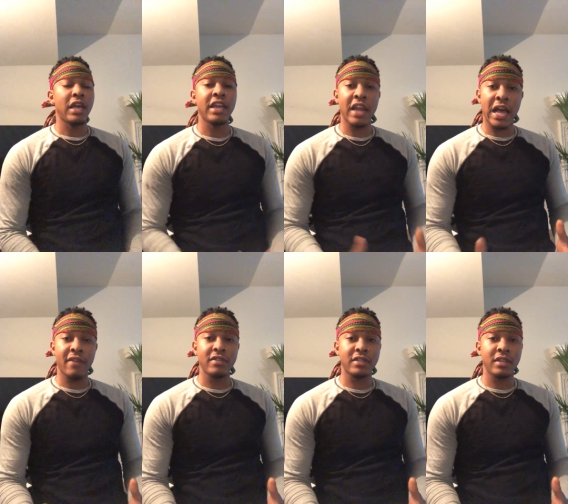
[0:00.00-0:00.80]
And
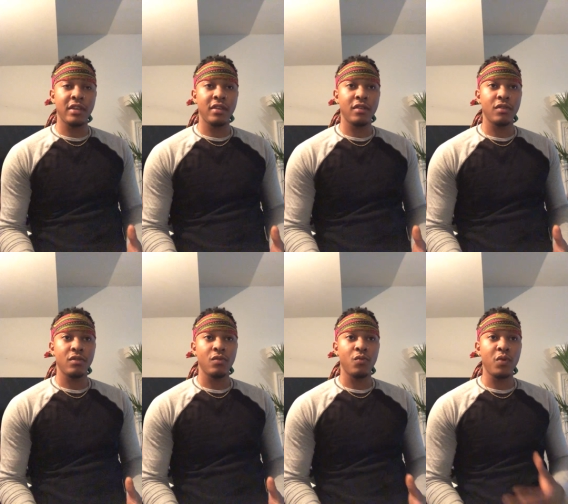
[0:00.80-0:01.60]
obviously,
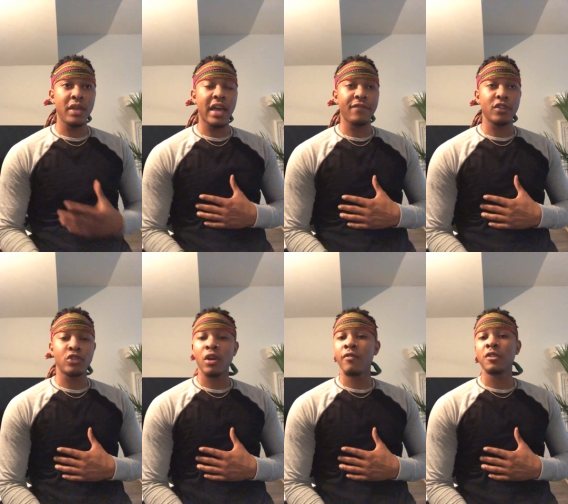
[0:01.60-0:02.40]
we have to
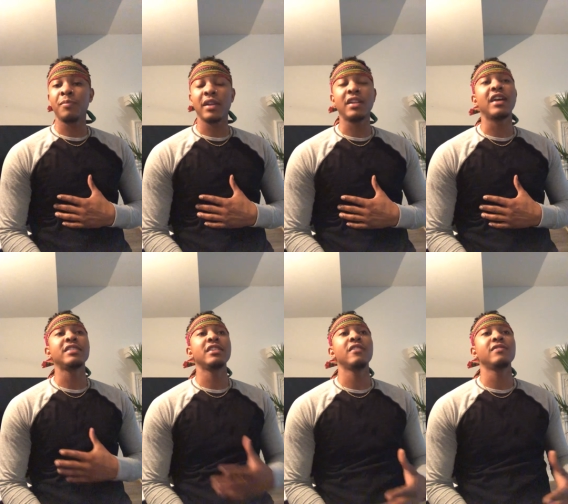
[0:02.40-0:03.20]
start respecting
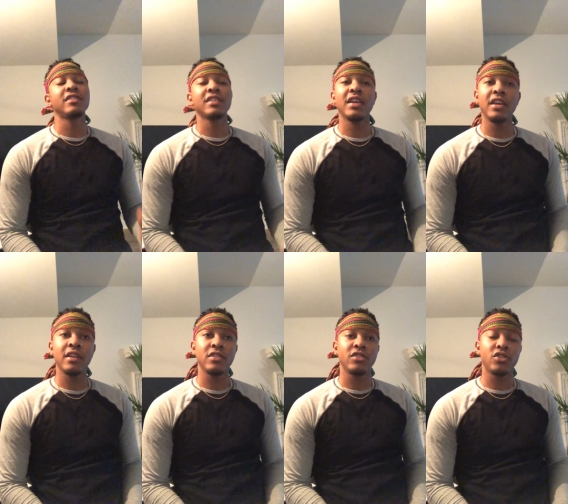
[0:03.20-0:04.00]
ourselves as
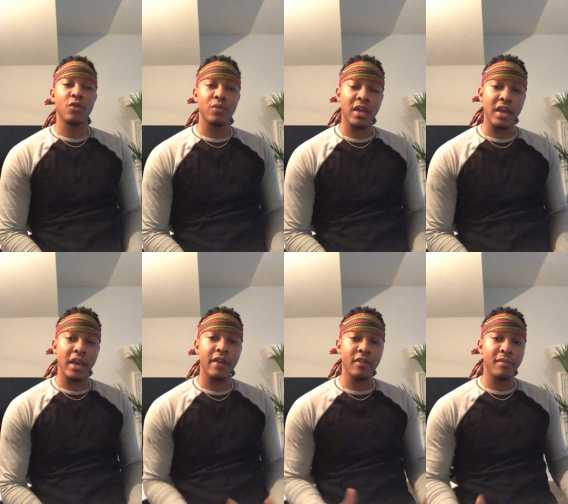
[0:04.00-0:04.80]
kings so that
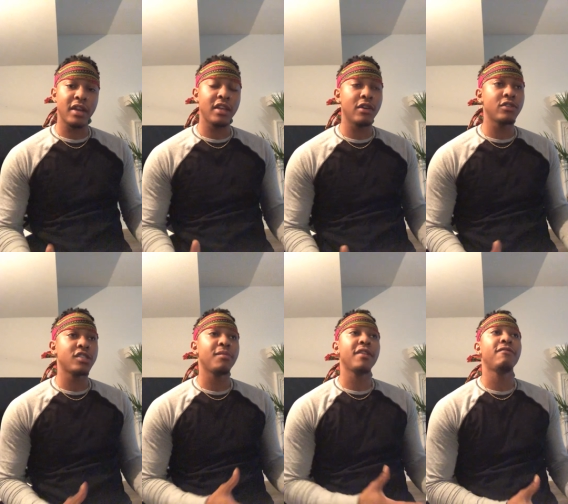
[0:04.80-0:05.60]
everybody
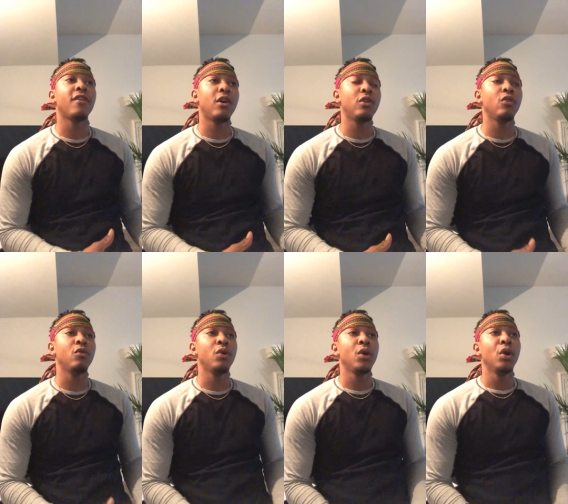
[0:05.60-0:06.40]
else may
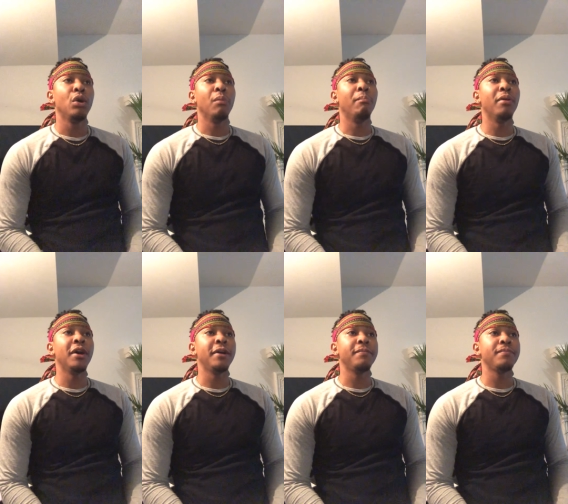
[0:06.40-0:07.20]
follow.
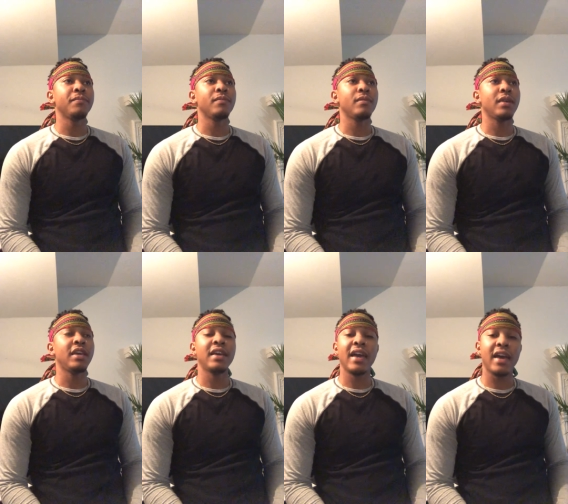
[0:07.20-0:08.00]
But
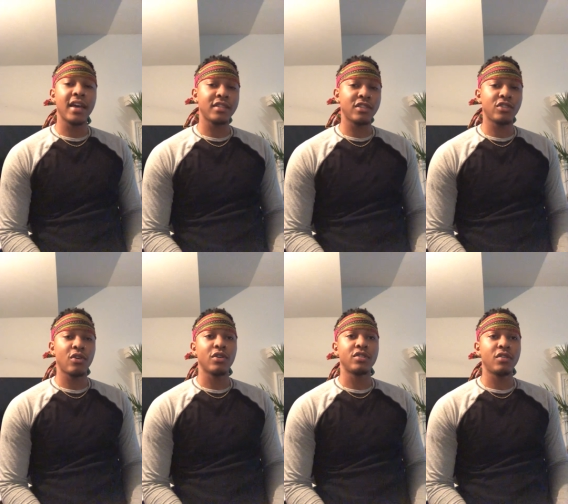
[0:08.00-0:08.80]
it has to
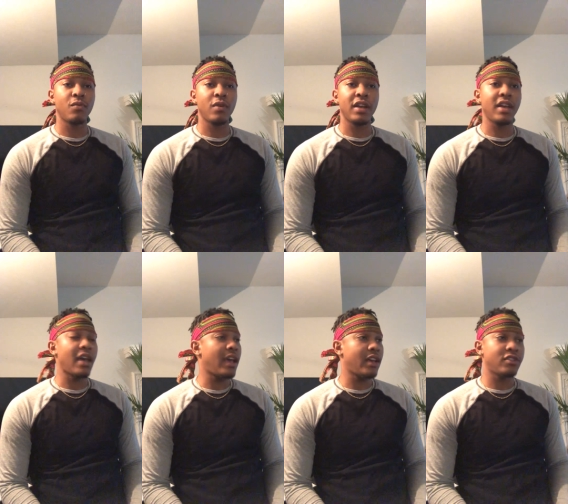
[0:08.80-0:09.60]
start somewhere. It
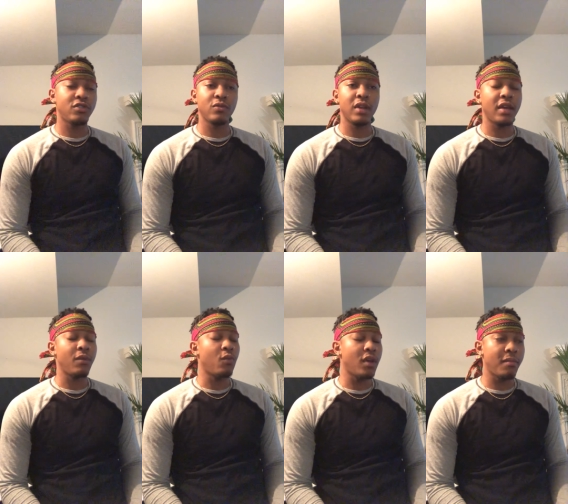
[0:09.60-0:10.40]
has to, like
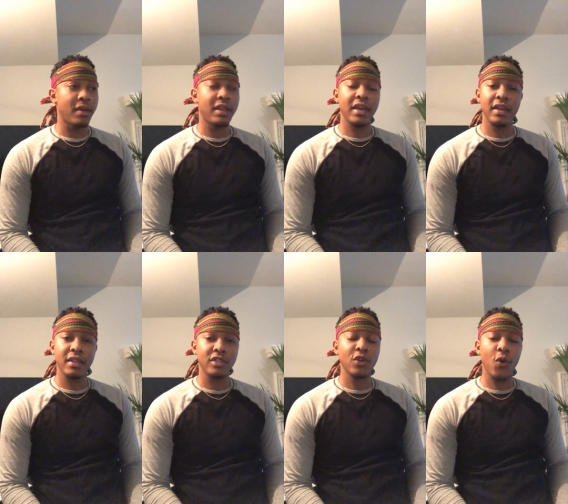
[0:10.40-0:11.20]
women,
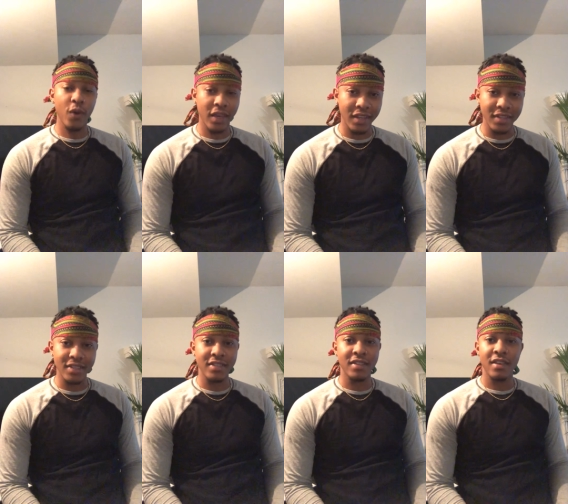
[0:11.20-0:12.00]
ladies,
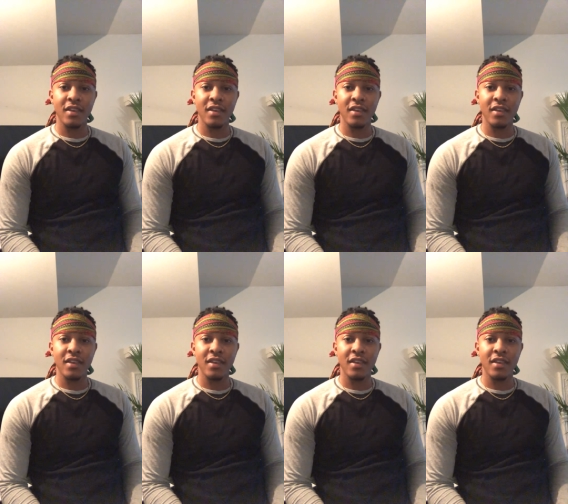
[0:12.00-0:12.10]
queens.